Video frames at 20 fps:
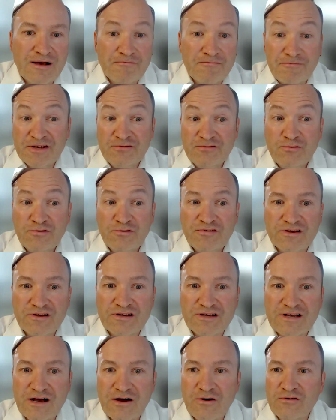But who is
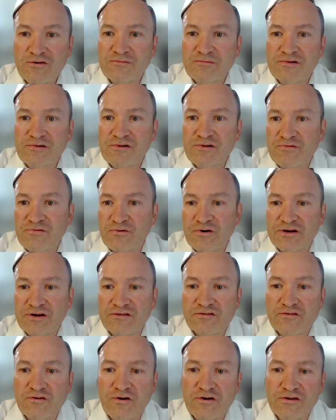accountable for
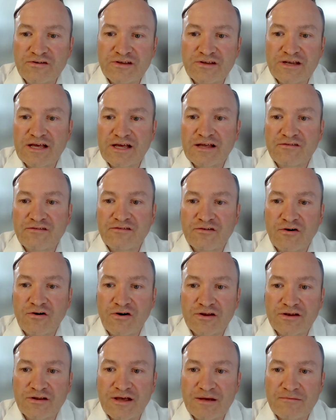this content and so
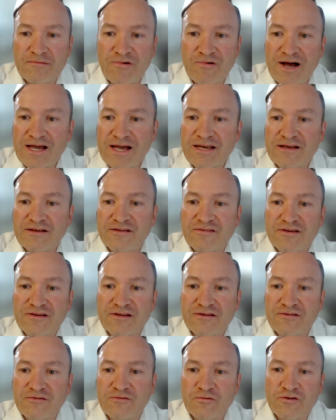on? And why does
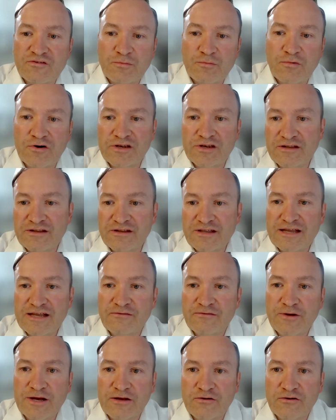it respond in that
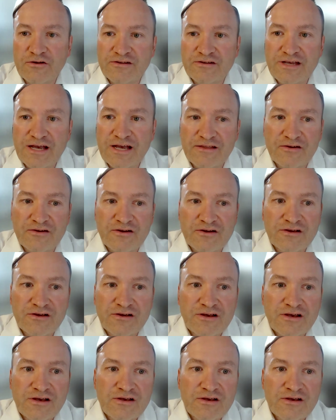way and not the other?